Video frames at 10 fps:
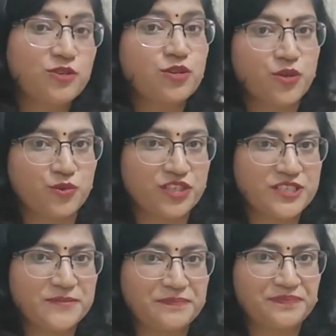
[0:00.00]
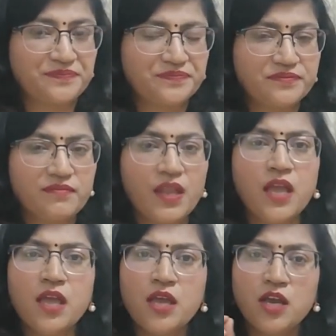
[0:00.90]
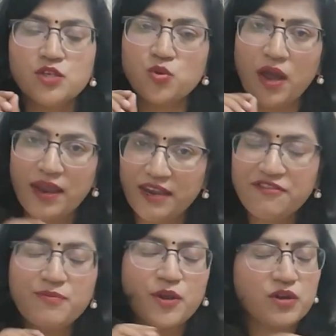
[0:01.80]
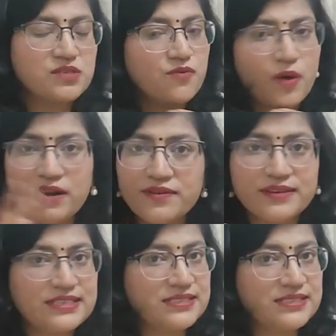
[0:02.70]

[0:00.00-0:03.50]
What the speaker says: into the uterus. So if because of whatever